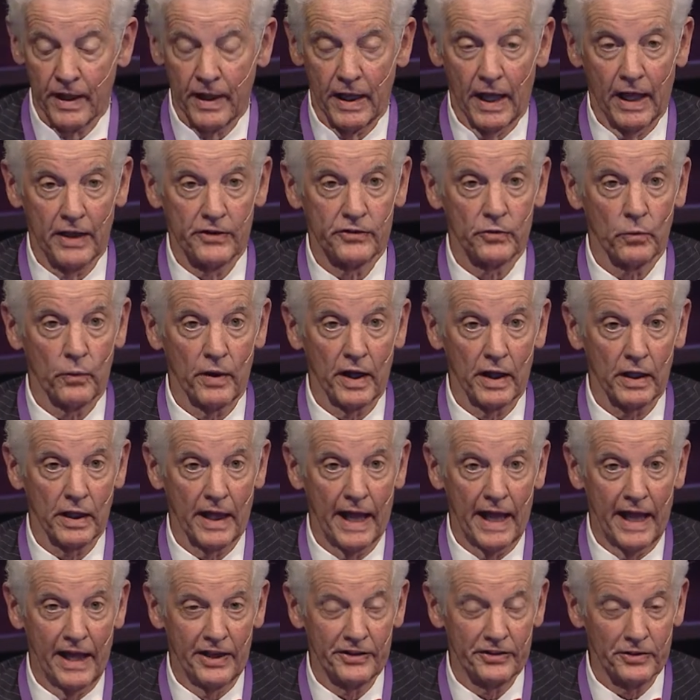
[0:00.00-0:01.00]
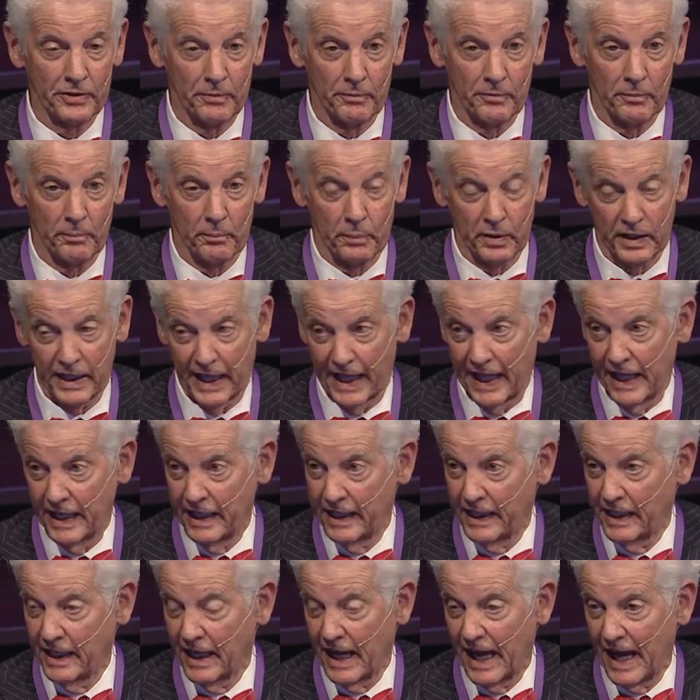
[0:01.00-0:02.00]
as well as
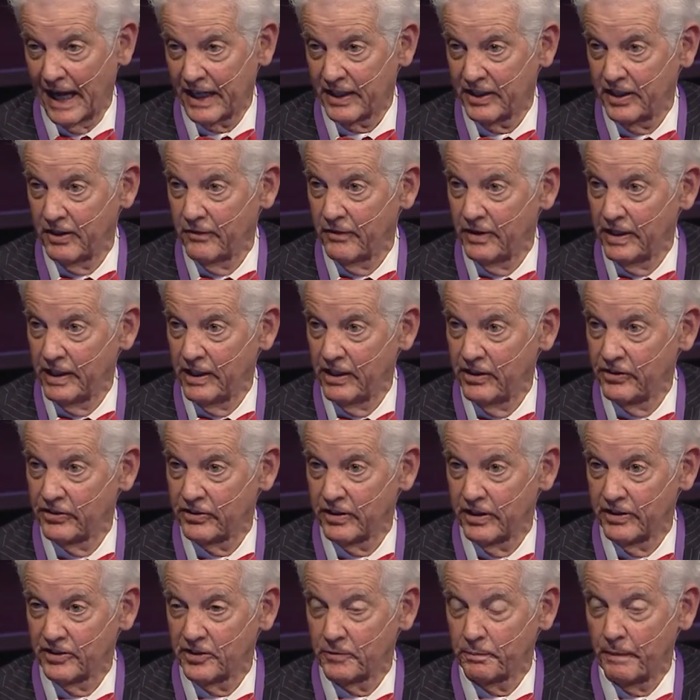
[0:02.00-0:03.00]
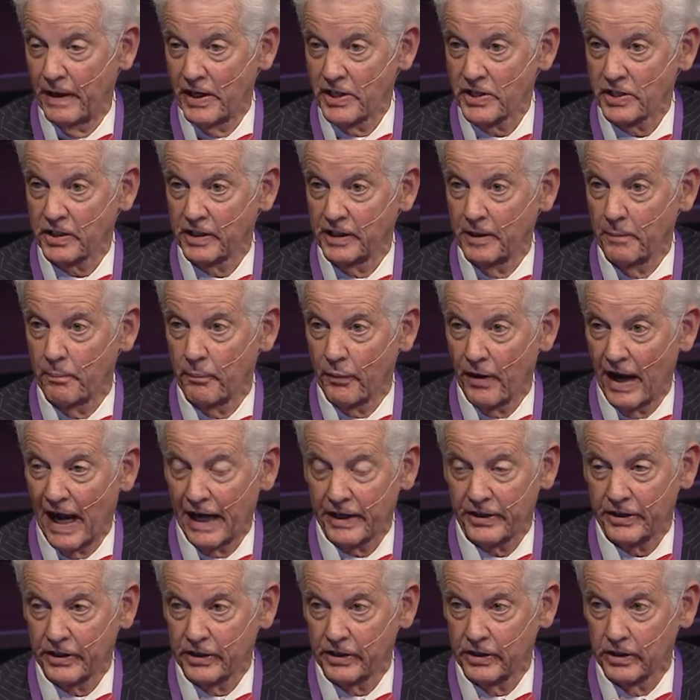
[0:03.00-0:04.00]
planning activities, especially
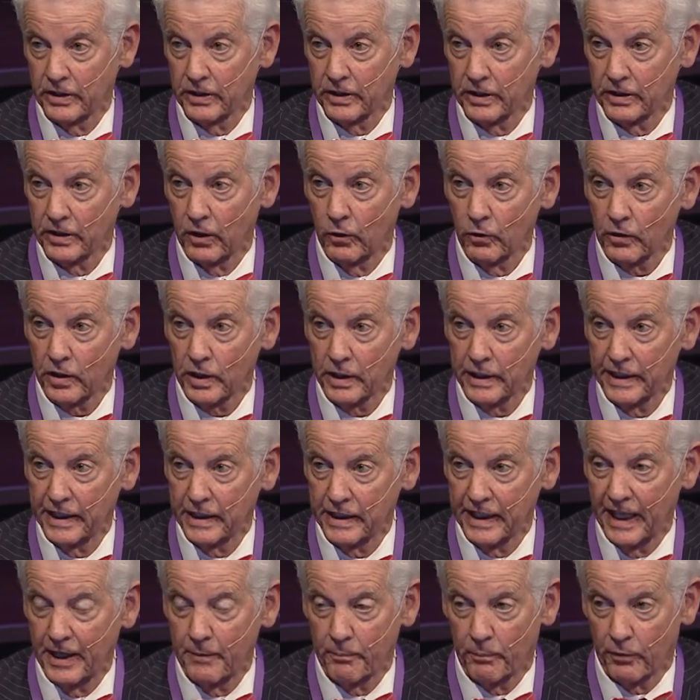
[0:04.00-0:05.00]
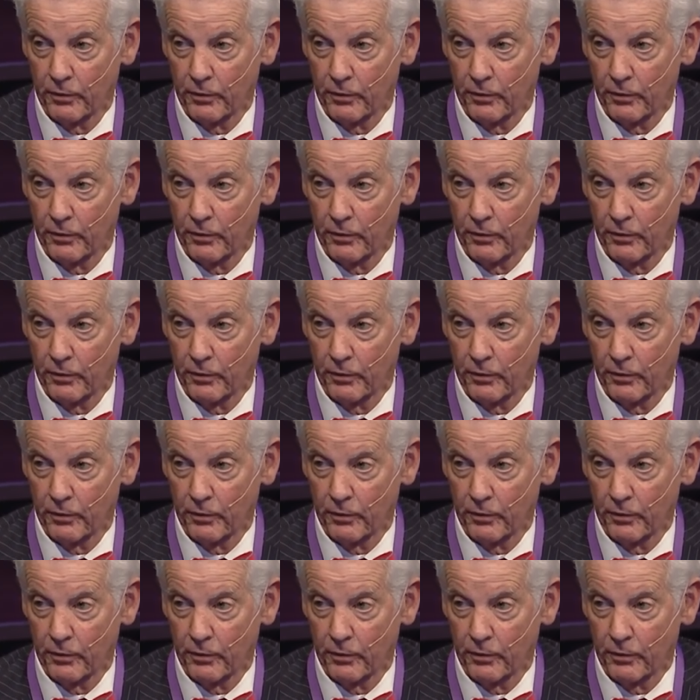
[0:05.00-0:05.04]
practical, locally led